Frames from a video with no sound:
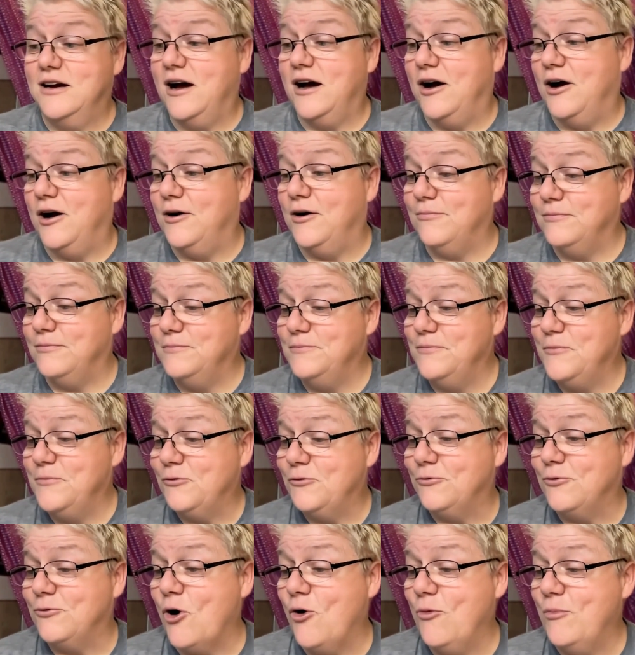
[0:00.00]
um
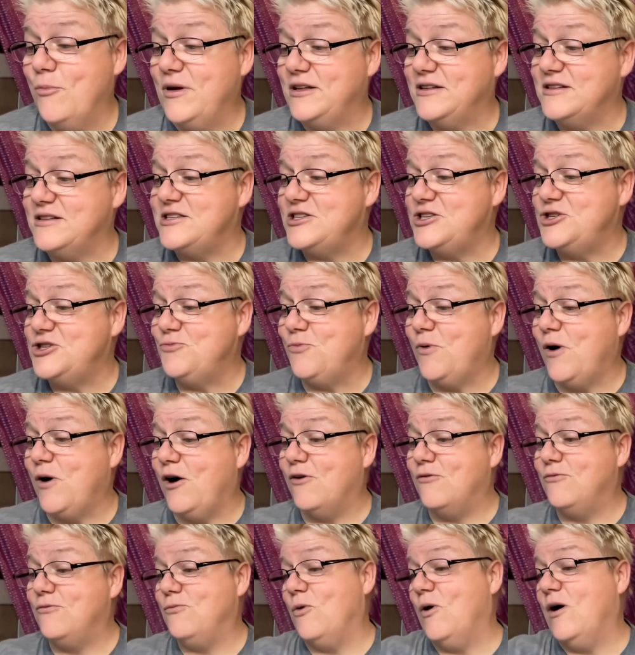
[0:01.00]
romans
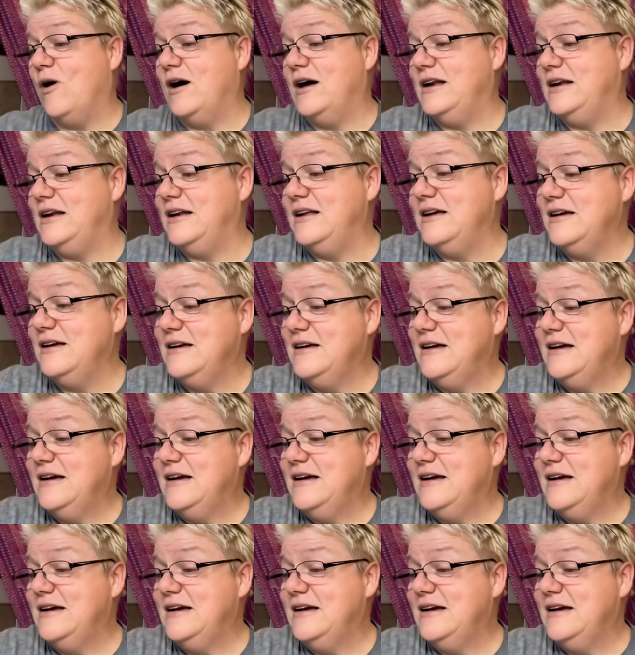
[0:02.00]
12 1